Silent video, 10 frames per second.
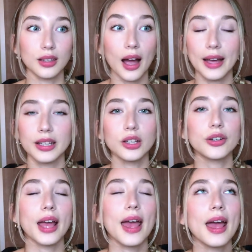I didn't
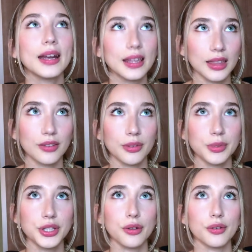learn anything from the
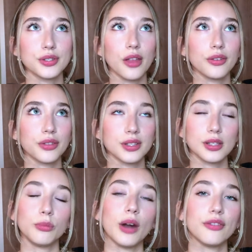tutors other than
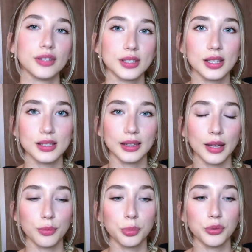some references that
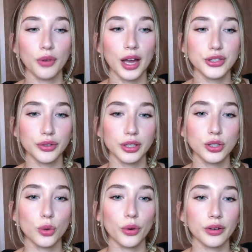they would provide during
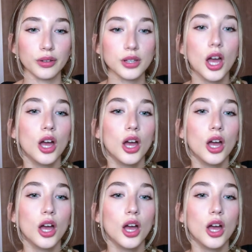tutorials,